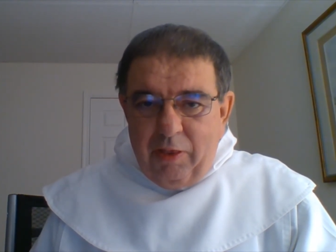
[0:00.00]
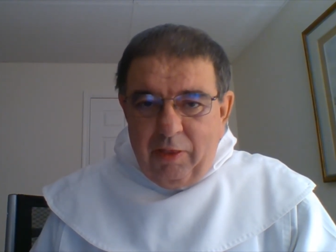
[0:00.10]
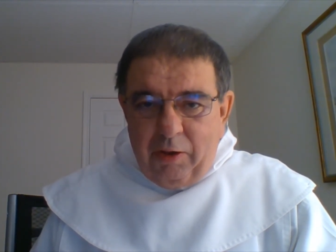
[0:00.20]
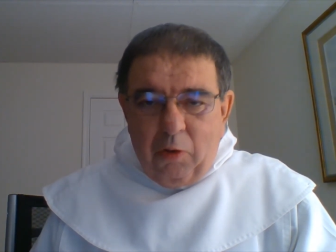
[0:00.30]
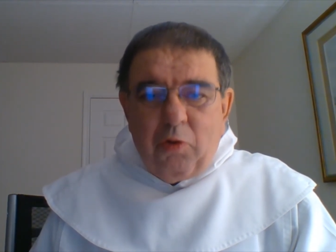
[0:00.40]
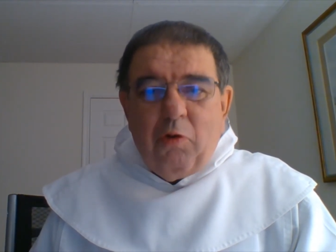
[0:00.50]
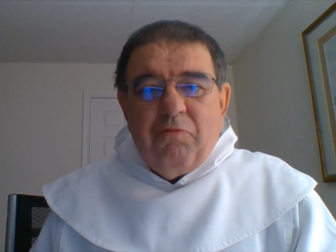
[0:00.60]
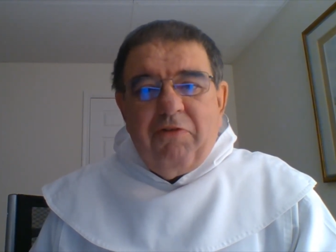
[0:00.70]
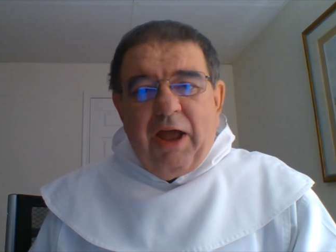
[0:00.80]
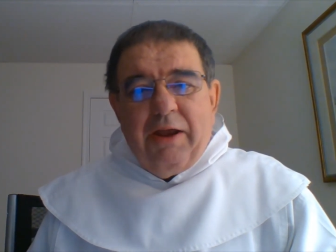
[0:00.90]
the local
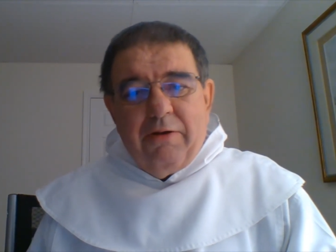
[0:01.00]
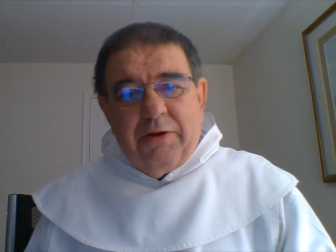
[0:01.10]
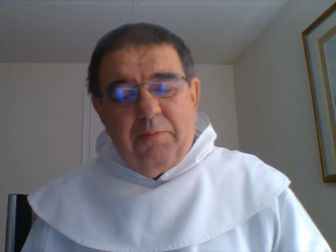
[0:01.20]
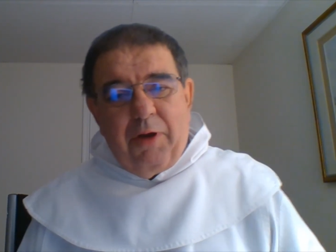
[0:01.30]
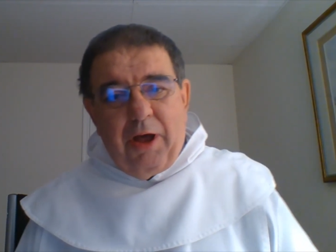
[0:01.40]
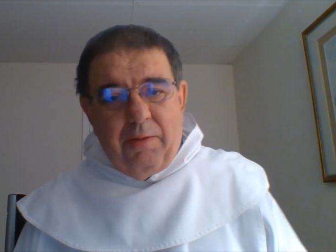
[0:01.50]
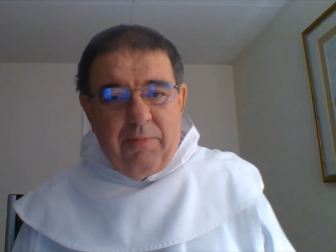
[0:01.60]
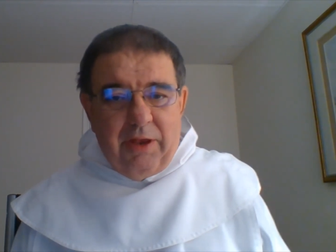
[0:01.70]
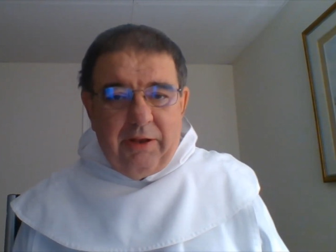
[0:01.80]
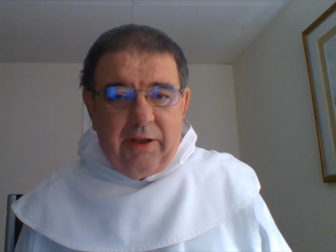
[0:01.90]
fire
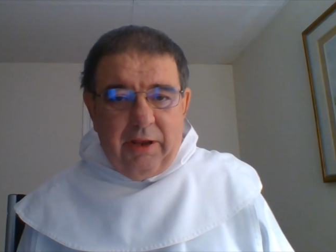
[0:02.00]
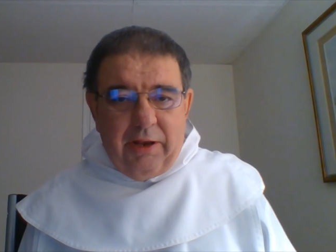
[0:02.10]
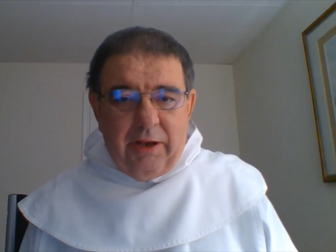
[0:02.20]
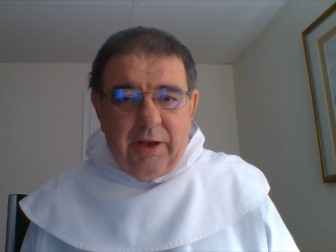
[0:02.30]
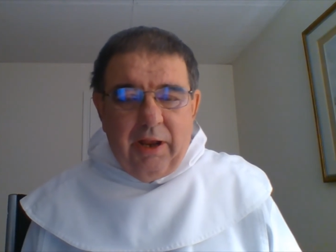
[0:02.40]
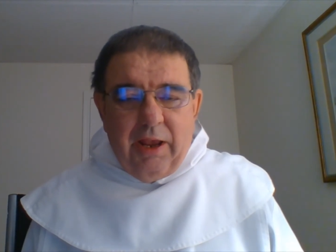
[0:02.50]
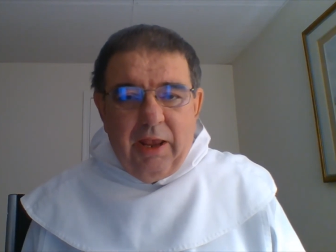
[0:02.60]
department in